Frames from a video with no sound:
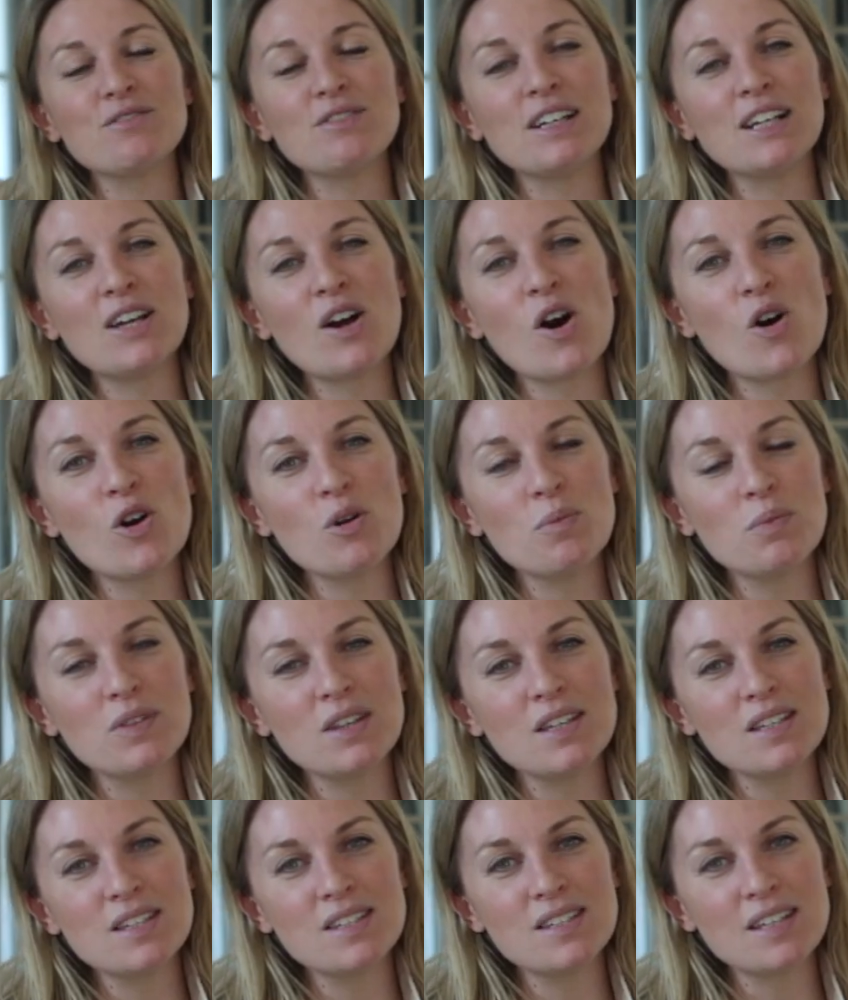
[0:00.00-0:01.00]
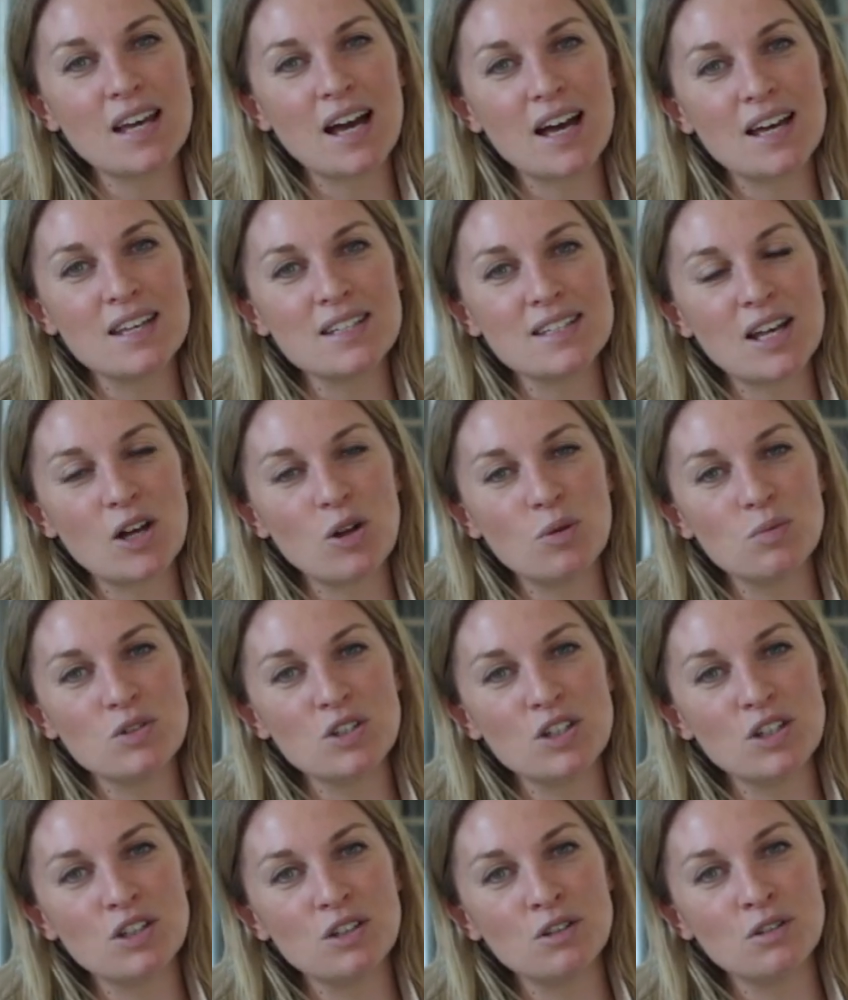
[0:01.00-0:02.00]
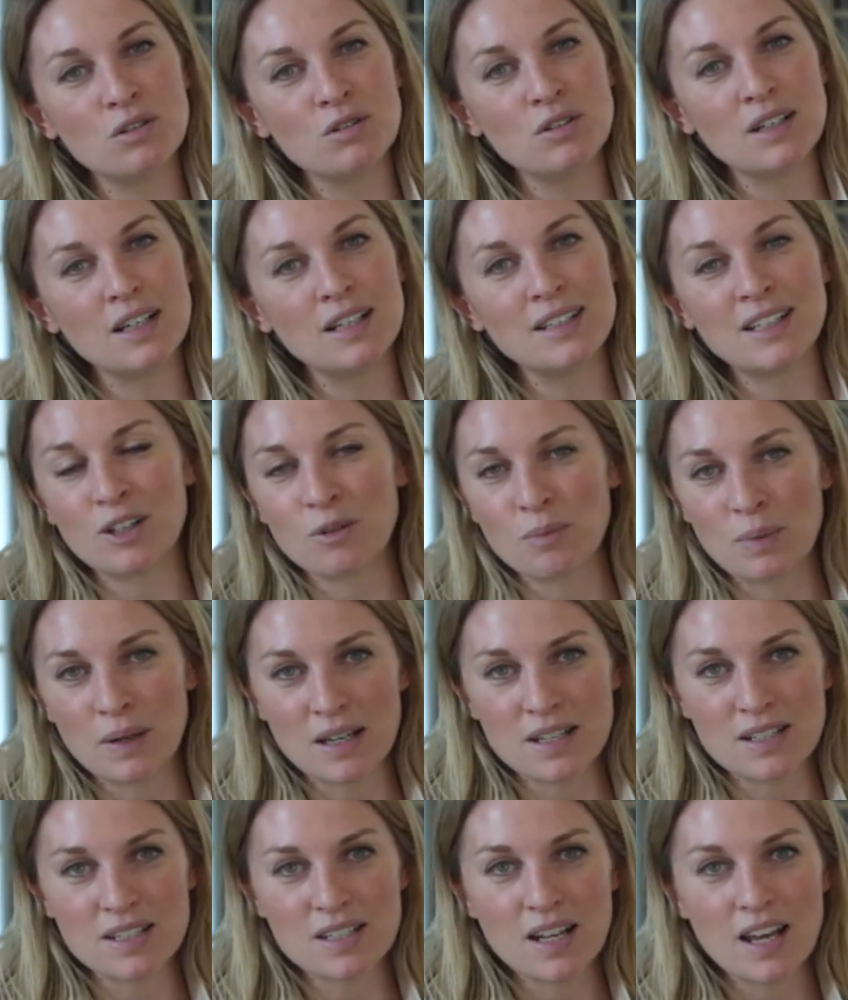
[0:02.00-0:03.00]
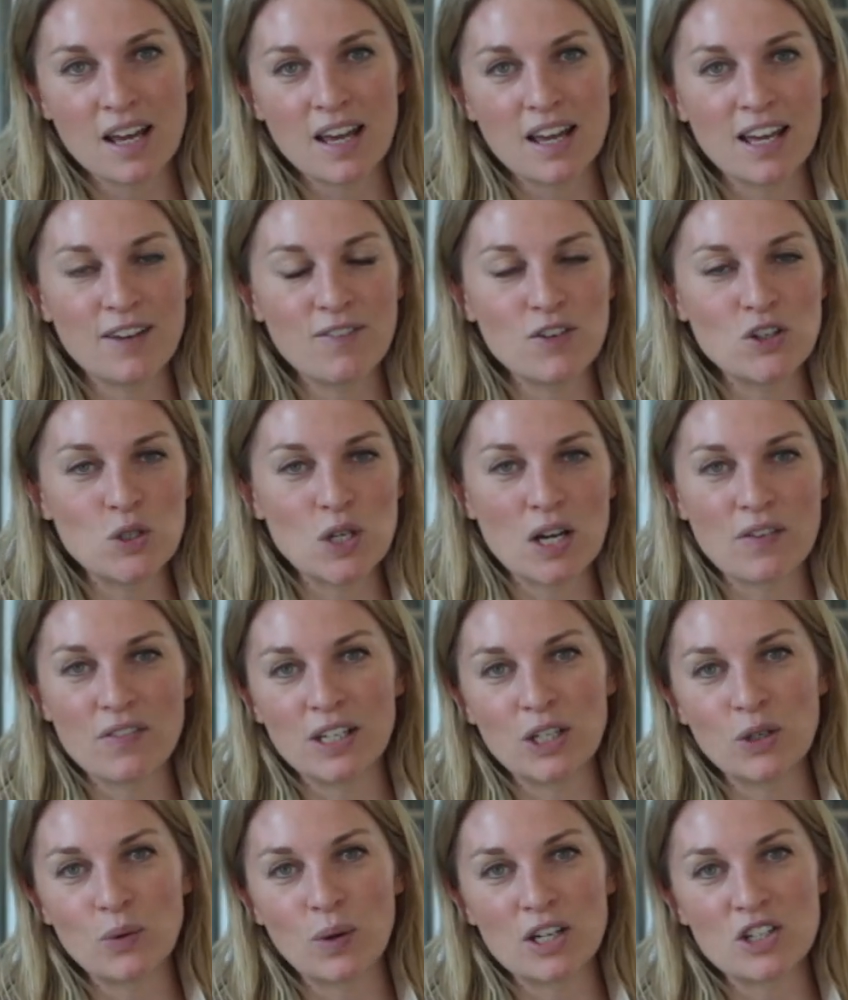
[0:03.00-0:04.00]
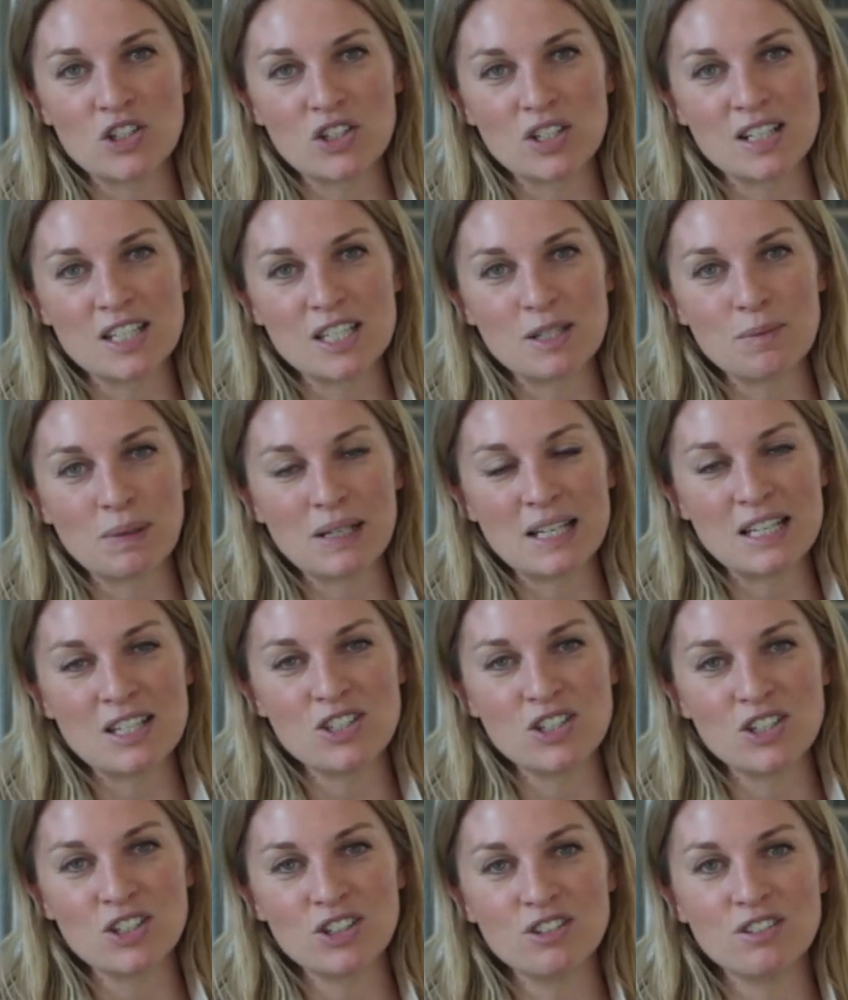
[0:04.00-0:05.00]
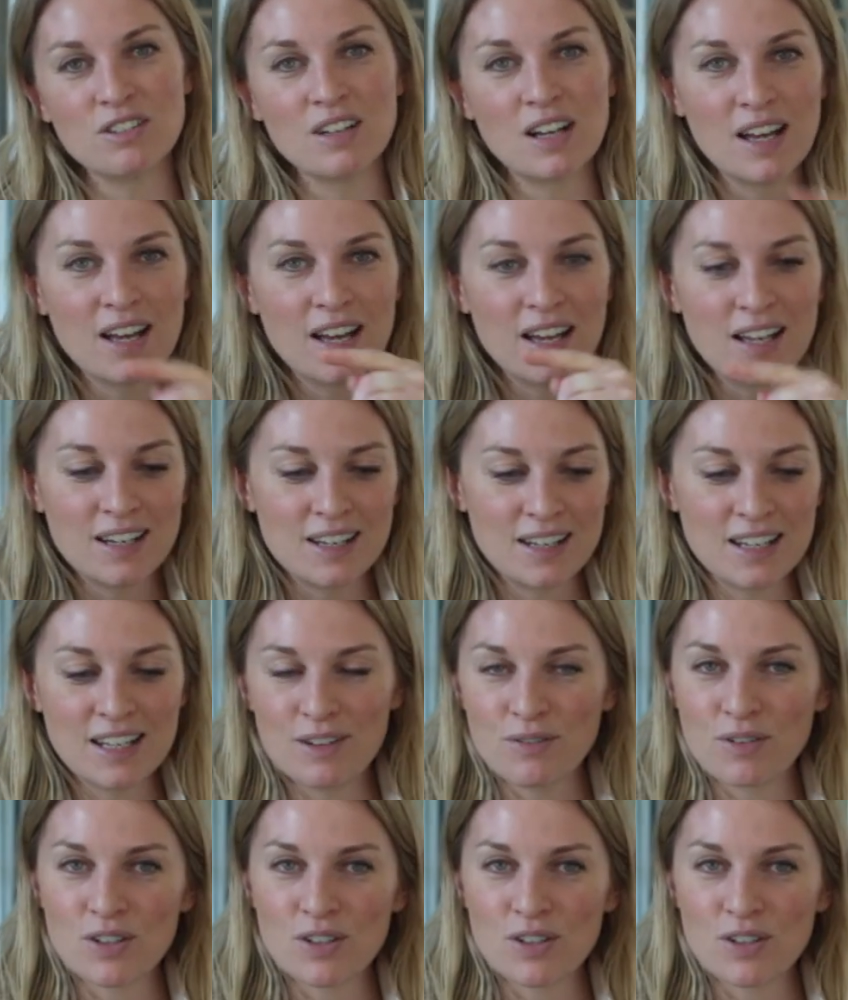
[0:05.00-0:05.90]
really hope this has helped you a little bit. If you do have any questions, please do leave